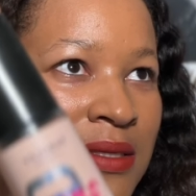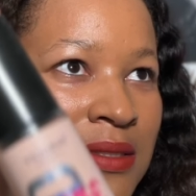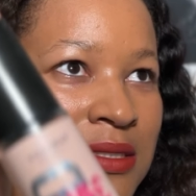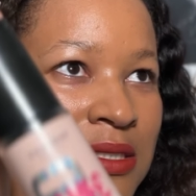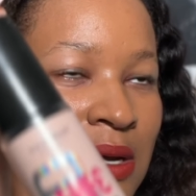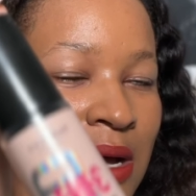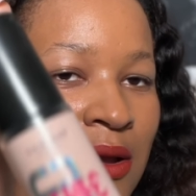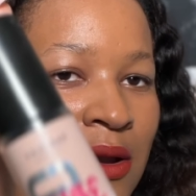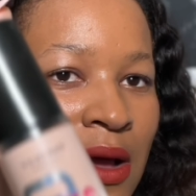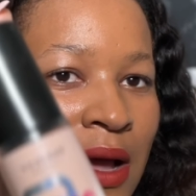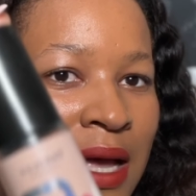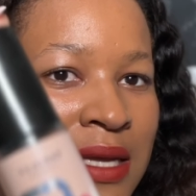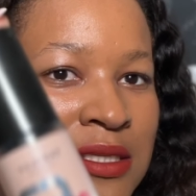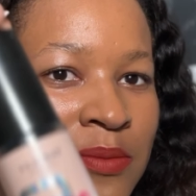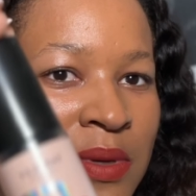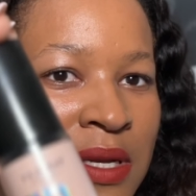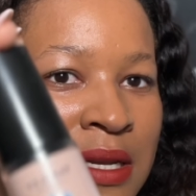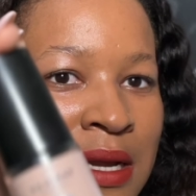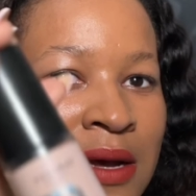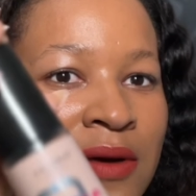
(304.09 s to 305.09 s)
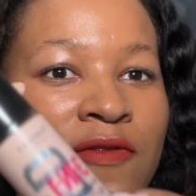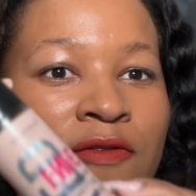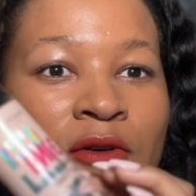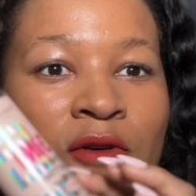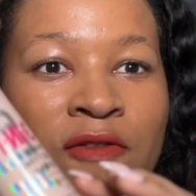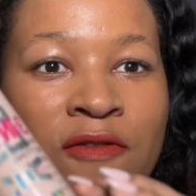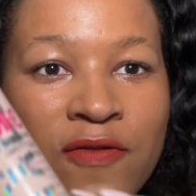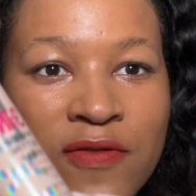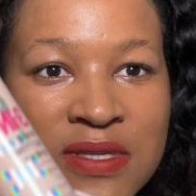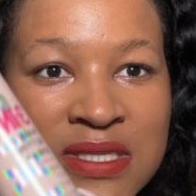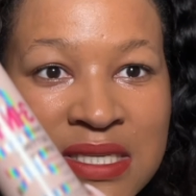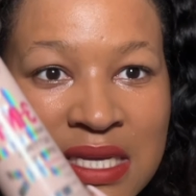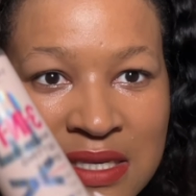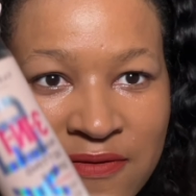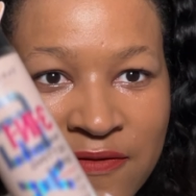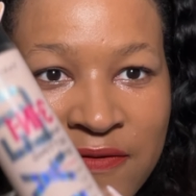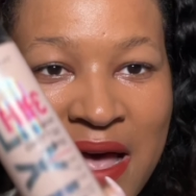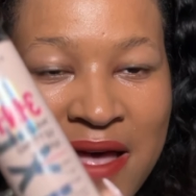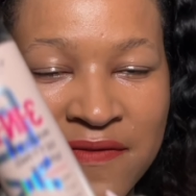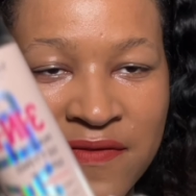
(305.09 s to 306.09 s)
So how long has it been now? For
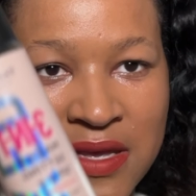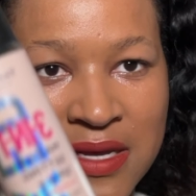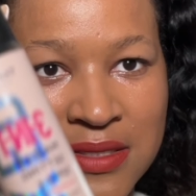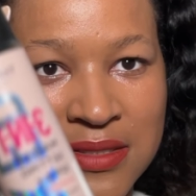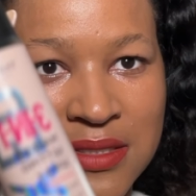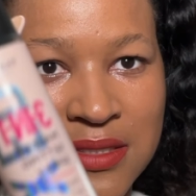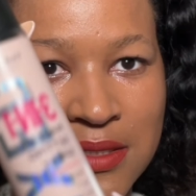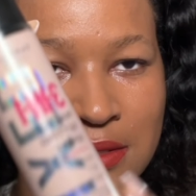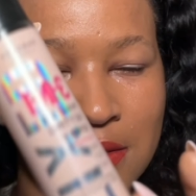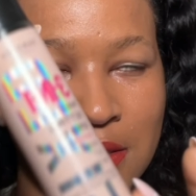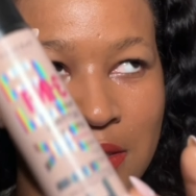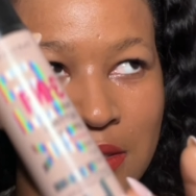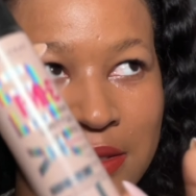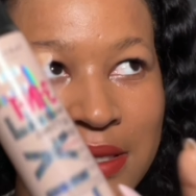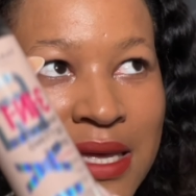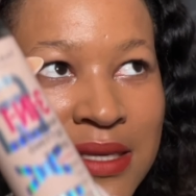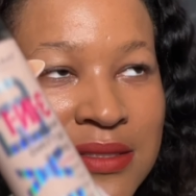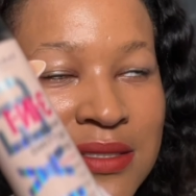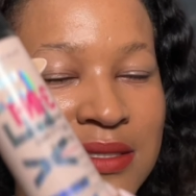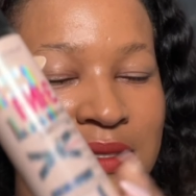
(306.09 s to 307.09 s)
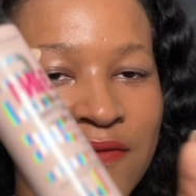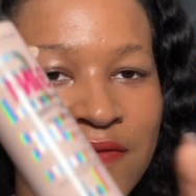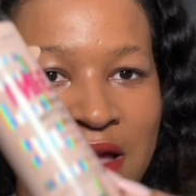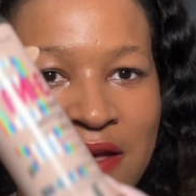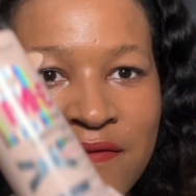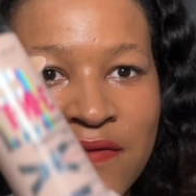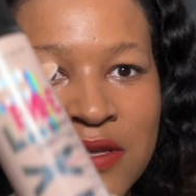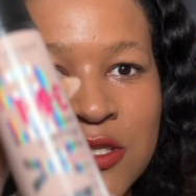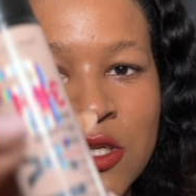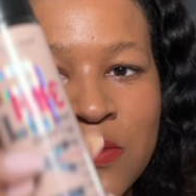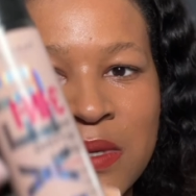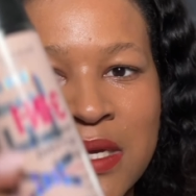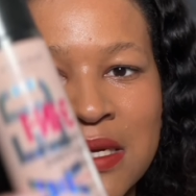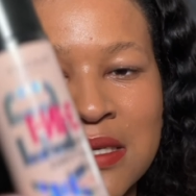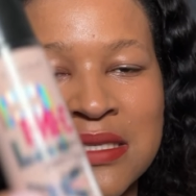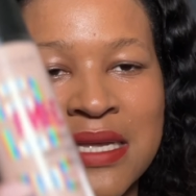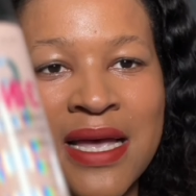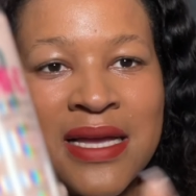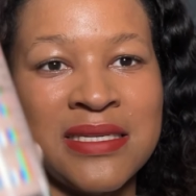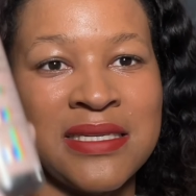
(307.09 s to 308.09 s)
5 years. Yes, 5 years to be
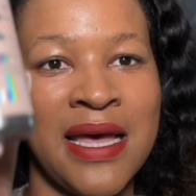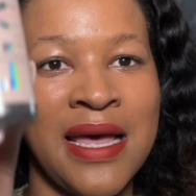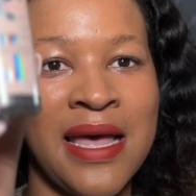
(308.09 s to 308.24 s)
exact.